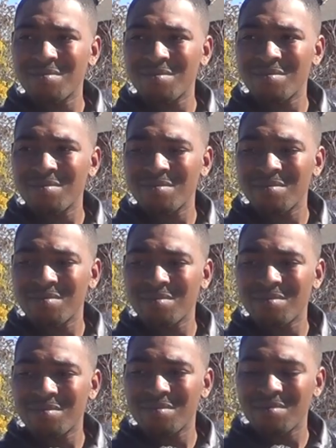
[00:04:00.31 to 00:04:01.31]

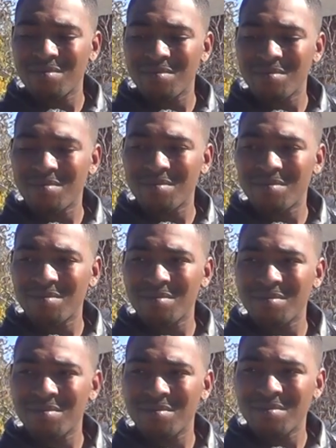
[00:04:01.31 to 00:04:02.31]

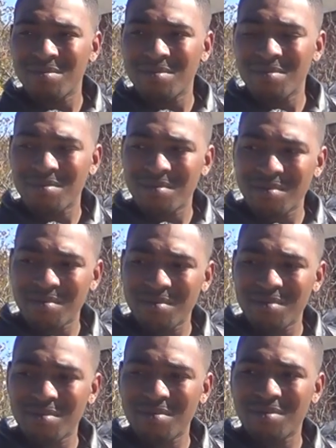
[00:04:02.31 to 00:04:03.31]

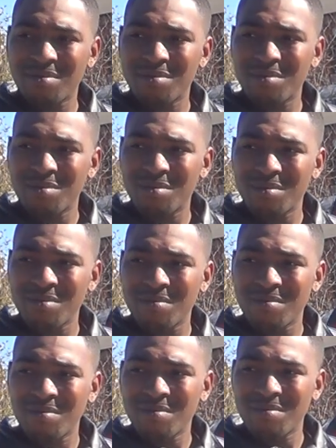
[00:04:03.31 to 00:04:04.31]

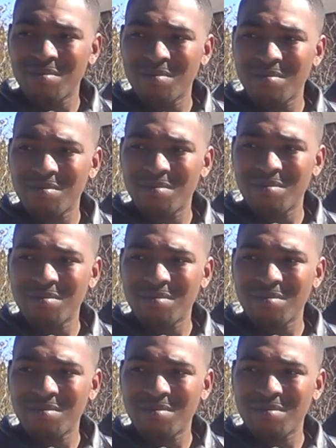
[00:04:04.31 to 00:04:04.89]
(silent)